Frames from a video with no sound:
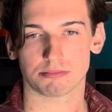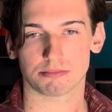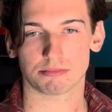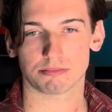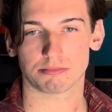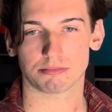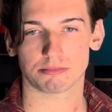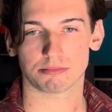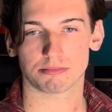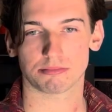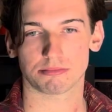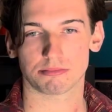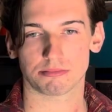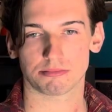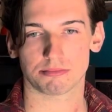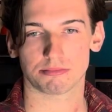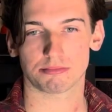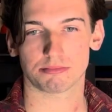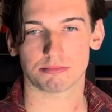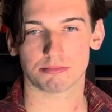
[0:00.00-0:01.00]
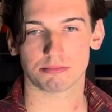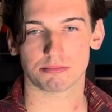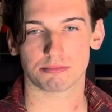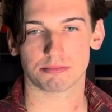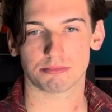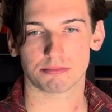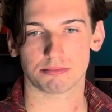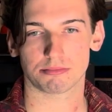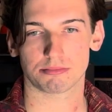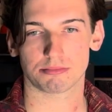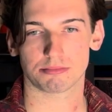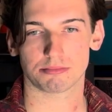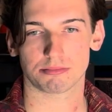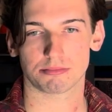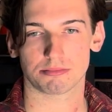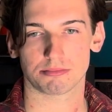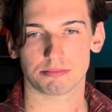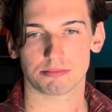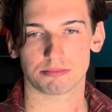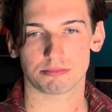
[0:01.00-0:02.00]

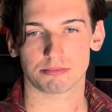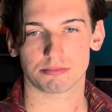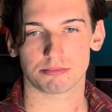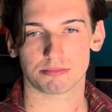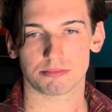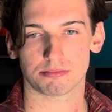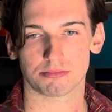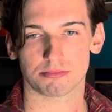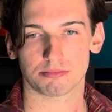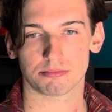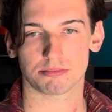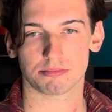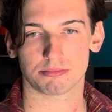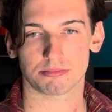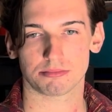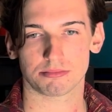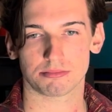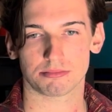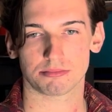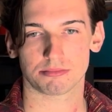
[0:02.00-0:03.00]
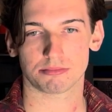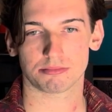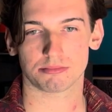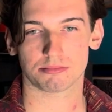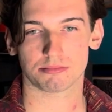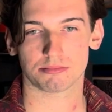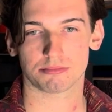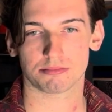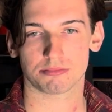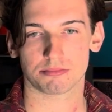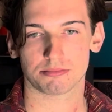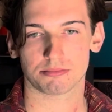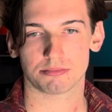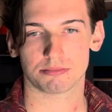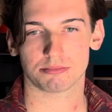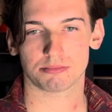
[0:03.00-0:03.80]
[no speech]